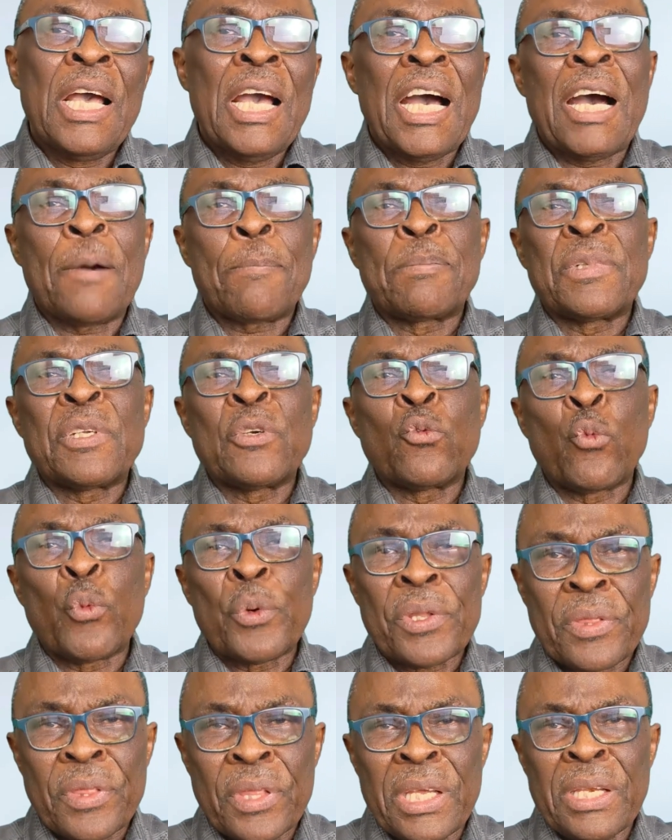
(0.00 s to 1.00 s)
happening
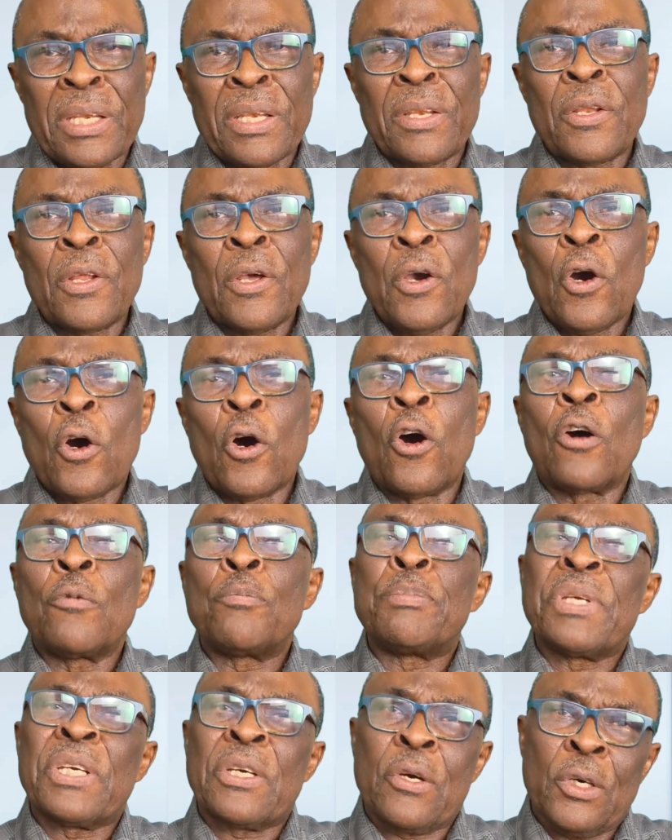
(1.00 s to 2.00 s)
within
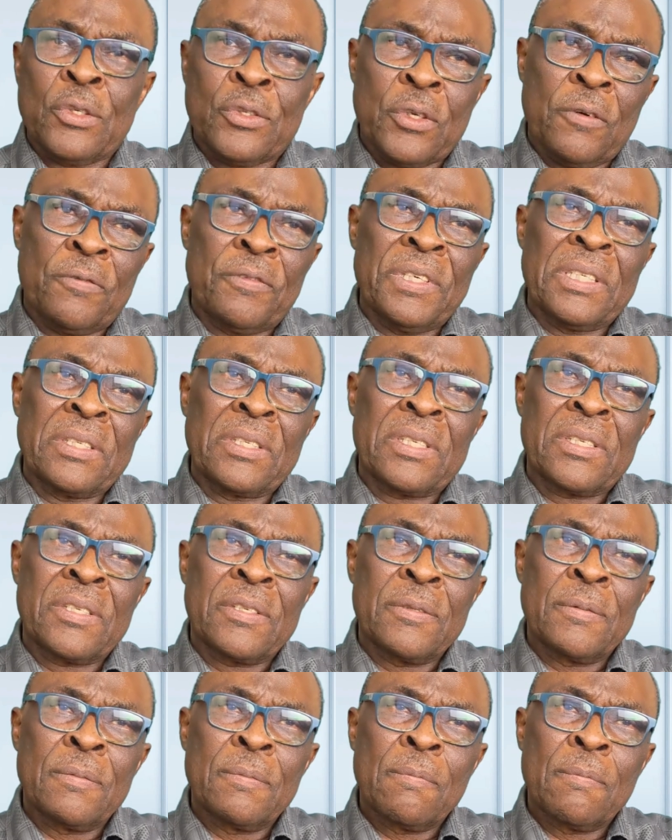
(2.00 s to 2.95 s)
or because of it.